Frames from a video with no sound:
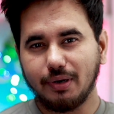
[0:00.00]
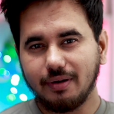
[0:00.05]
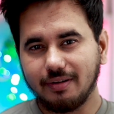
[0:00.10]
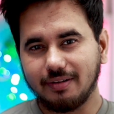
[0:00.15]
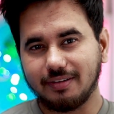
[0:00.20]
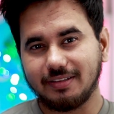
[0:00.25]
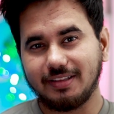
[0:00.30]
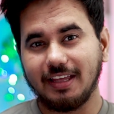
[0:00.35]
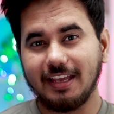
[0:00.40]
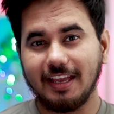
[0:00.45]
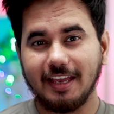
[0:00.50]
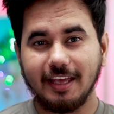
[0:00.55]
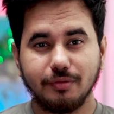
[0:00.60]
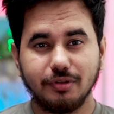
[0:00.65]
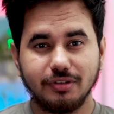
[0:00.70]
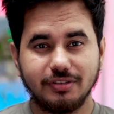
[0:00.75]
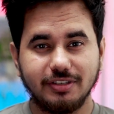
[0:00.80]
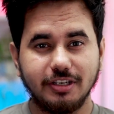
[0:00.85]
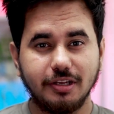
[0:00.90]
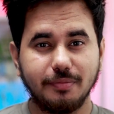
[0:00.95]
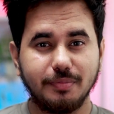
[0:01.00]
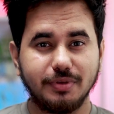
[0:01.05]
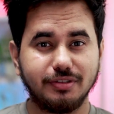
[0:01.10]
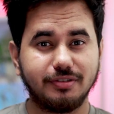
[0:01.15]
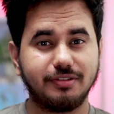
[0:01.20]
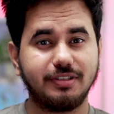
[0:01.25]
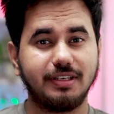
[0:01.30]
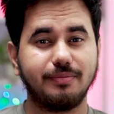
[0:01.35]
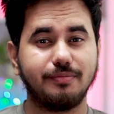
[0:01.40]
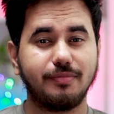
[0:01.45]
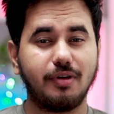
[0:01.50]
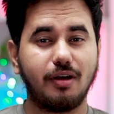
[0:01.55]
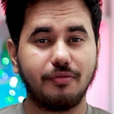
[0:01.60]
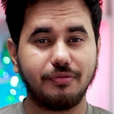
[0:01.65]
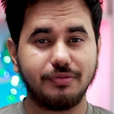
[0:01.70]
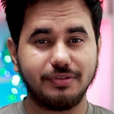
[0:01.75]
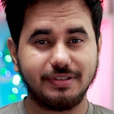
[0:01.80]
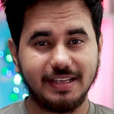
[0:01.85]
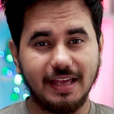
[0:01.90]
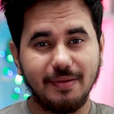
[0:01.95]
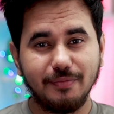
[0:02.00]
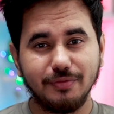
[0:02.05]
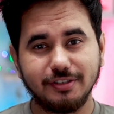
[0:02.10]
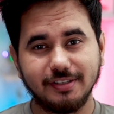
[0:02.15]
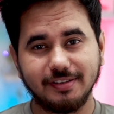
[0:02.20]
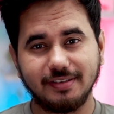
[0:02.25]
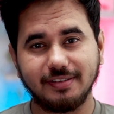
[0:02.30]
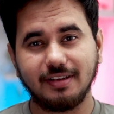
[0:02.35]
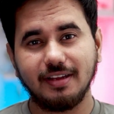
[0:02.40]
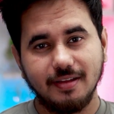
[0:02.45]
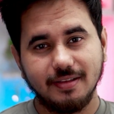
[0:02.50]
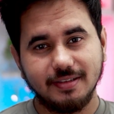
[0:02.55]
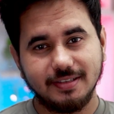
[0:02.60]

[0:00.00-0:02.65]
Park, the head of the sensor business team of Samsung,